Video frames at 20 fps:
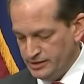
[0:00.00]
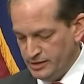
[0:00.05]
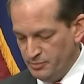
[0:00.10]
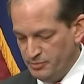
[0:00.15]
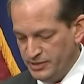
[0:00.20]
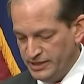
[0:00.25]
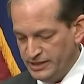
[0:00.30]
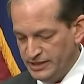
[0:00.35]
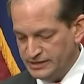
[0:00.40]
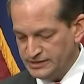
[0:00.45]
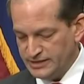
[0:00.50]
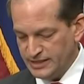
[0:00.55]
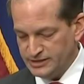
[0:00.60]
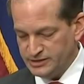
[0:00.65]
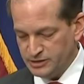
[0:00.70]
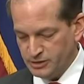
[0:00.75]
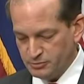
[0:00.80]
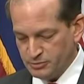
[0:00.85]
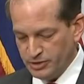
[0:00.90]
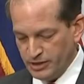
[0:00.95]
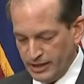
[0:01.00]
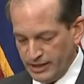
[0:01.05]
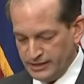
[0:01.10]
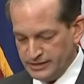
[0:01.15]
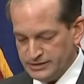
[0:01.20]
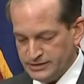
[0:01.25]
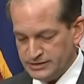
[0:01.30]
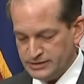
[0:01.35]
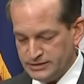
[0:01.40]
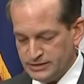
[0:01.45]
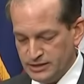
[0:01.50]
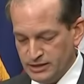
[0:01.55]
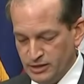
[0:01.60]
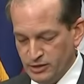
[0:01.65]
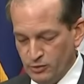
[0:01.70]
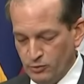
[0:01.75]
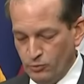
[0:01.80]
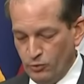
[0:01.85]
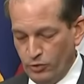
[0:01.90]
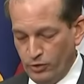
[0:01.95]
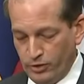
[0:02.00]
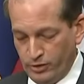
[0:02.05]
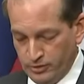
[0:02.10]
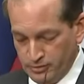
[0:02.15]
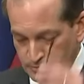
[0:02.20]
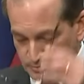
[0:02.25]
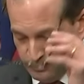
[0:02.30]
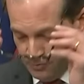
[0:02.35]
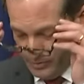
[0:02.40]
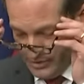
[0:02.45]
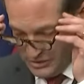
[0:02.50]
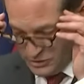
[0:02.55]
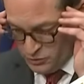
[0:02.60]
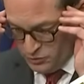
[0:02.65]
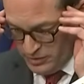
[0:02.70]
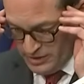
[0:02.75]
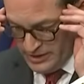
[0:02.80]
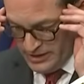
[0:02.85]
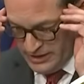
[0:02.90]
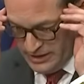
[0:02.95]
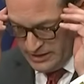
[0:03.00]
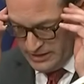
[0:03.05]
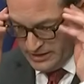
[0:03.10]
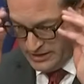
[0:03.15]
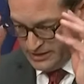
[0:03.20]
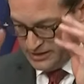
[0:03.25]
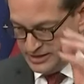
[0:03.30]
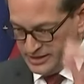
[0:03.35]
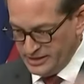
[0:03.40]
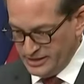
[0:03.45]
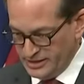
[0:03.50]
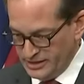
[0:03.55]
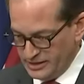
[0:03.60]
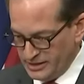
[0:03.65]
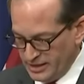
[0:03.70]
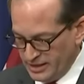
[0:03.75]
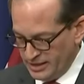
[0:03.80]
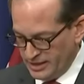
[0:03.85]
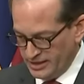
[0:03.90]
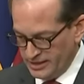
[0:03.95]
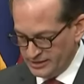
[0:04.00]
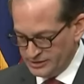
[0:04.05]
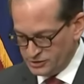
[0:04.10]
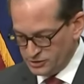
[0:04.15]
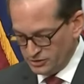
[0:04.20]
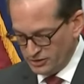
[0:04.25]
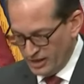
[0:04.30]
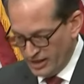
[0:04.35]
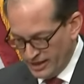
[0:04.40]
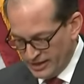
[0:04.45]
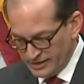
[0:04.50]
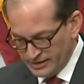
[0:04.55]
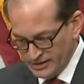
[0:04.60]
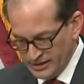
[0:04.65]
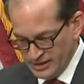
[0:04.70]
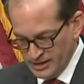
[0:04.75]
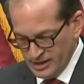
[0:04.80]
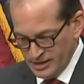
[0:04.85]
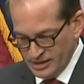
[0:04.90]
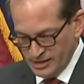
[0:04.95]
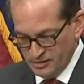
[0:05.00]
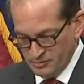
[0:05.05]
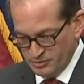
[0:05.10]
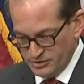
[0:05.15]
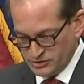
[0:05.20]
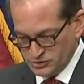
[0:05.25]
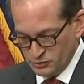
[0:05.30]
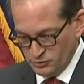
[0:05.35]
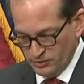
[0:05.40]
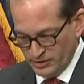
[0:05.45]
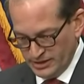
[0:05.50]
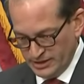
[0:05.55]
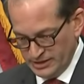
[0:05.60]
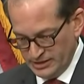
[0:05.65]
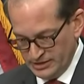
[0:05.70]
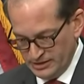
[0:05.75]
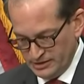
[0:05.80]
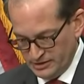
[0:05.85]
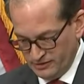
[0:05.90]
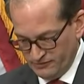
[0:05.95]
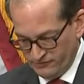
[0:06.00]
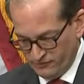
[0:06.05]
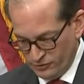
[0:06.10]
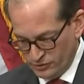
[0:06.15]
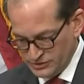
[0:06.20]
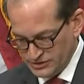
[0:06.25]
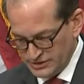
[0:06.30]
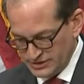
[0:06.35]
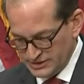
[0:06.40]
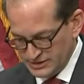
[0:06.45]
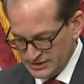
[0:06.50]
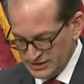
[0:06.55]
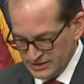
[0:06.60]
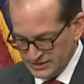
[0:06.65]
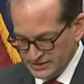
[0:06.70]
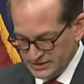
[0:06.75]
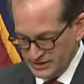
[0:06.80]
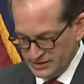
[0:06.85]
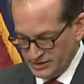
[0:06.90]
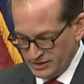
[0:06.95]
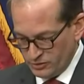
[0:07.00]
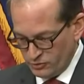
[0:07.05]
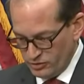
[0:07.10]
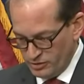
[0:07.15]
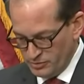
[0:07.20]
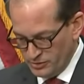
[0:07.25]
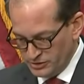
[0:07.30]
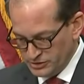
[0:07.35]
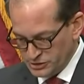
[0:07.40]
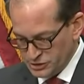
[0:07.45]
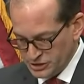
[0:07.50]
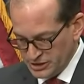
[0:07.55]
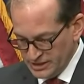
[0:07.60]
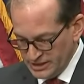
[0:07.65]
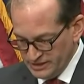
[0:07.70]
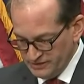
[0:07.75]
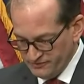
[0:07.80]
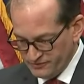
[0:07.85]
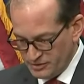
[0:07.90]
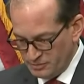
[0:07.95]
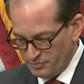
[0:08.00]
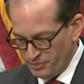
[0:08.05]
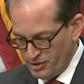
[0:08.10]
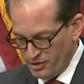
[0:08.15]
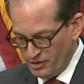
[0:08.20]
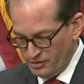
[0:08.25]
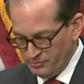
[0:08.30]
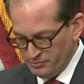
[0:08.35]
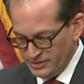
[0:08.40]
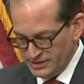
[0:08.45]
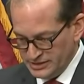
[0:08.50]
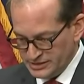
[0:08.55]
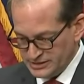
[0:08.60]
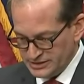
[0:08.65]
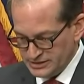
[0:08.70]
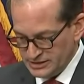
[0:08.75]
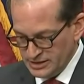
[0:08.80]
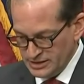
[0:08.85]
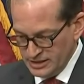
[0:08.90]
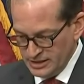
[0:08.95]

meetings that took place were between the in July, between the first assistant, the criminal chief, the Palm Beach